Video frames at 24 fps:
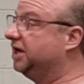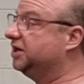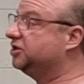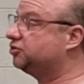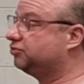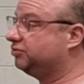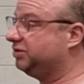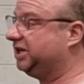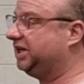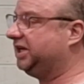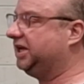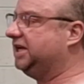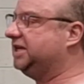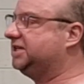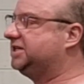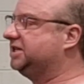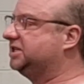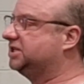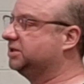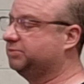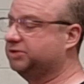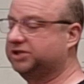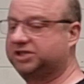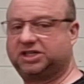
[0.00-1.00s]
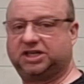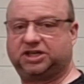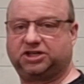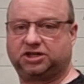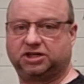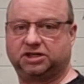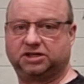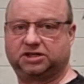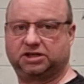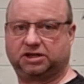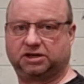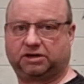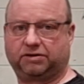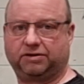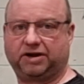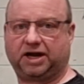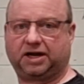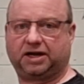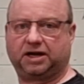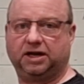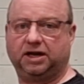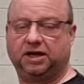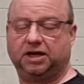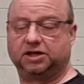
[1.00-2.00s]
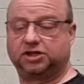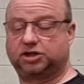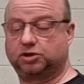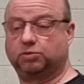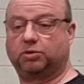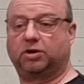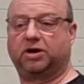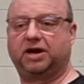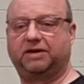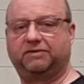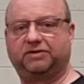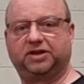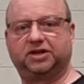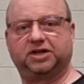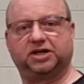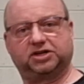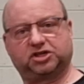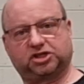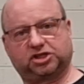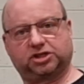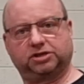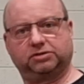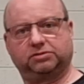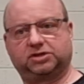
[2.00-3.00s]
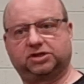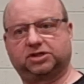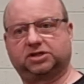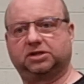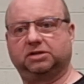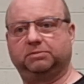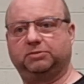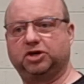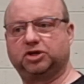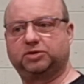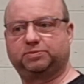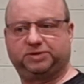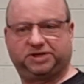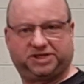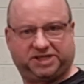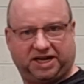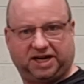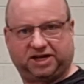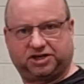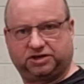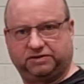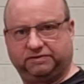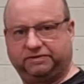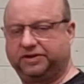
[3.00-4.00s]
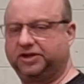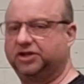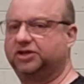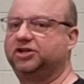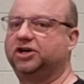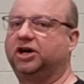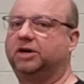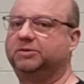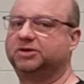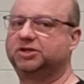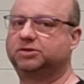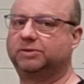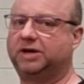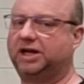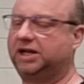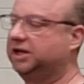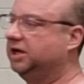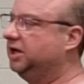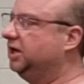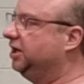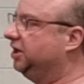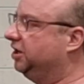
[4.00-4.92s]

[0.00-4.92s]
It's really easy to position to the correct, to whatever it suits the most protection for the job as well.